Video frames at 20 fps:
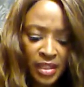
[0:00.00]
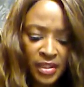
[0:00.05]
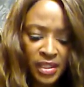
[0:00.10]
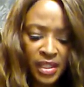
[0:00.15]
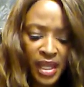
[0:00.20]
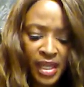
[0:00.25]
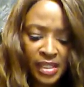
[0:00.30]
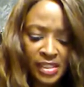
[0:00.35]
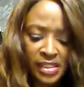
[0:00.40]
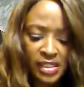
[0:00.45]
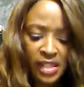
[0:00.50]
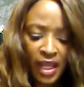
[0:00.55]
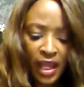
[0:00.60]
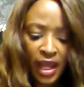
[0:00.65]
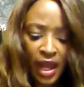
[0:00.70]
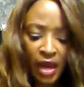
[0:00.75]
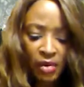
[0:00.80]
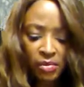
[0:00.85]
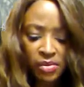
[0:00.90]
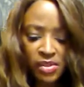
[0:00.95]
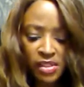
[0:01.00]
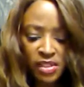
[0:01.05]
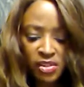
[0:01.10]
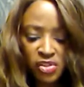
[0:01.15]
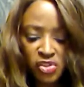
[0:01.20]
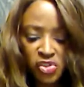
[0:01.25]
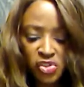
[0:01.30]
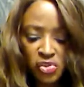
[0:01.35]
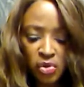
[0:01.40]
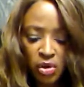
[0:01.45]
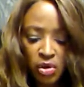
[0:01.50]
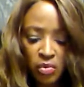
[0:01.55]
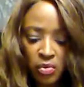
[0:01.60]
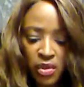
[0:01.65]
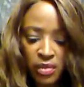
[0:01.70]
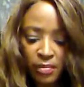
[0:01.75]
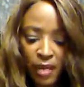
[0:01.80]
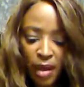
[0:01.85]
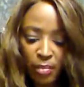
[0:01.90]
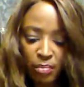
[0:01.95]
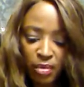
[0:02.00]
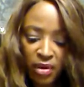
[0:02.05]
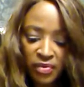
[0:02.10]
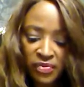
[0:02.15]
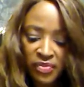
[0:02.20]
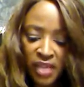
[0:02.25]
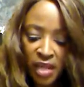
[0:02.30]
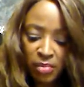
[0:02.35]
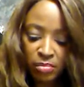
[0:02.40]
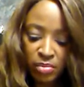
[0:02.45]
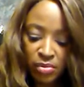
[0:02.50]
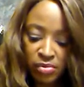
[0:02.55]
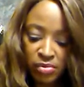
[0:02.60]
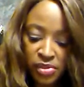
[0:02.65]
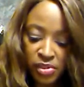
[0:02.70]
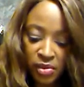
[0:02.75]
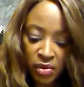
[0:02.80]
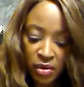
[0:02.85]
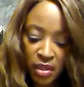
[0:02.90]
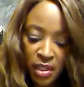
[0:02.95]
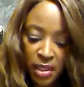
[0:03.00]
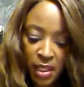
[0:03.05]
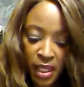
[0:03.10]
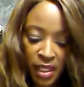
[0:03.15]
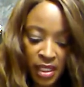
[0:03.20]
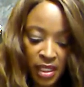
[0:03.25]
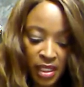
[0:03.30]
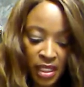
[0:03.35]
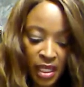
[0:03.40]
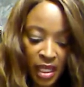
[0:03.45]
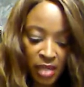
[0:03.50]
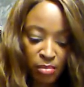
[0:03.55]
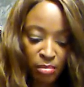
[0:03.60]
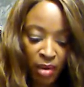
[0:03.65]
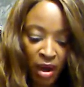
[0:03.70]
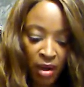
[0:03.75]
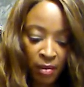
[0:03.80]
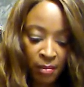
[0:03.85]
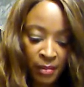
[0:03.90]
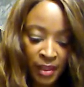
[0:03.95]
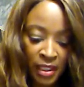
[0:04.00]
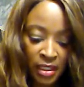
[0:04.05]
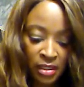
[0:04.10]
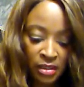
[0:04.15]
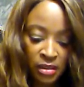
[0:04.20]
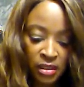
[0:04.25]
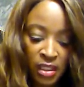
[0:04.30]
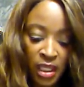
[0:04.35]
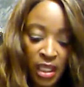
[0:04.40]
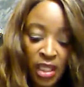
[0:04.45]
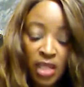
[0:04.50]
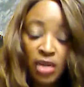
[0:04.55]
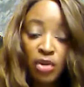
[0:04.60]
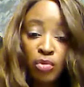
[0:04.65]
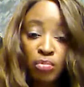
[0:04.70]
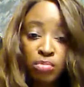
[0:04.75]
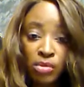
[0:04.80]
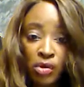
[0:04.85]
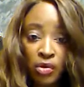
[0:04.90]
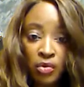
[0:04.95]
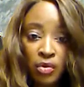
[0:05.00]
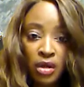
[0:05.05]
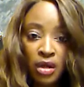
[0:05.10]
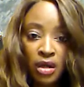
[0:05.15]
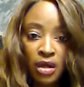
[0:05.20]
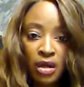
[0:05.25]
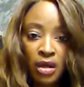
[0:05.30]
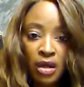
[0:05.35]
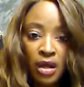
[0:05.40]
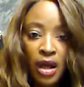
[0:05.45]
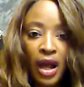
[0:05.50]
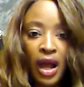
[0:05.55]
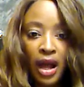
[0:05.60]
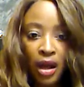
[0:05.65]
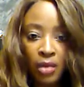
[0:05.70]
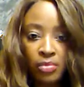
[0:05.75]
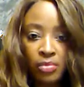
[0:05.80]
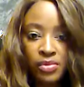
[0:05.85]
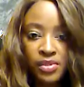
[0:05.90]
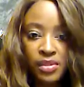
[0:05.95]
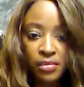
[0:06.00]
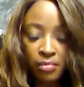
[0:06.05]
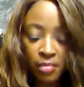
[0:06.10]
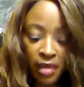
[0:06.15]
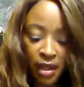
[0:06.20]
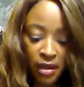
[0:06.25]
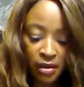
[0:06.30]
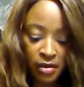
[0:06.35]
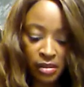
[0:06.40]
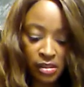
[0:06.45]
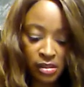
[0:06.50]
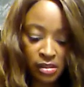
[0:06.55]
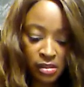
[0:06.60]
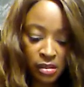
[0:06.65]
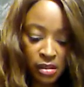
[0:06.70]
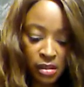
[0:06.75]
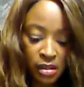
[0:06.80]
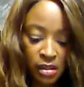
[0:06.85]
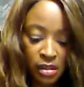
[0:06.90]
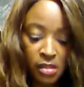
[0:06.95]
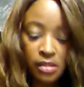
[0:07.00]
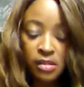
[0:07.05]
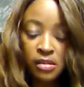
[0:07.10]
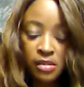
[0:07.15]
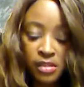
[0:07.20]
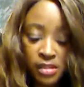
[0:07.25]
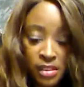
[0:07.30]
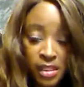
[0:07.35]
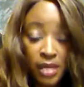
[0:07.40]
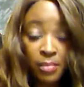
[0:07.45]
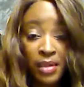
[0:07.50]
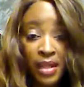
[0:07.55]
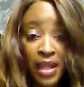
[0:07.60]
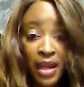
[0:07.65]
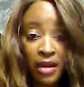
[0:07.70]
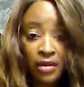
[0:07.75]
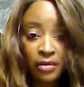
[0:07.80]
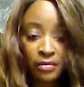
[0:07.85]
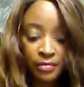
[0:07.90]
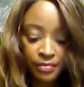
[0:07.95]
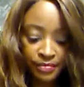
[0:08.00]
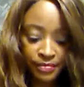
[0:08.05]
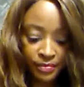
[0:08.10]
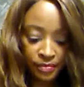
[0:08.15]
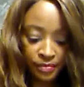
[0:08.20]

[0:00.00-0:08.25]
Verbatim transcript: The next day, I was in the store with my birthday boots on that he had bought me. The heel broke. I was embarrassed, stepping out.